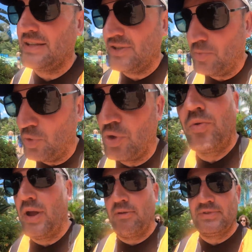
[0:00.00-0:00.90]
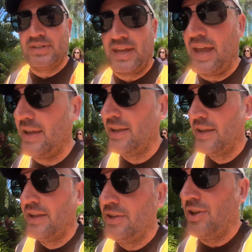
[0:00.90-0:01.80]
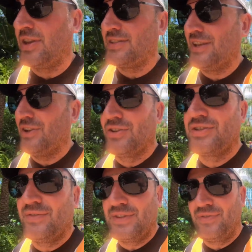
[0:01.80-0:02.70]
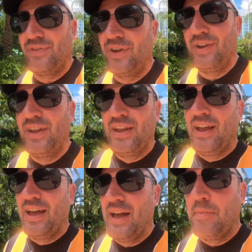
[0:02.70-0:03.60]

As you walk around today, you can see lots of different um,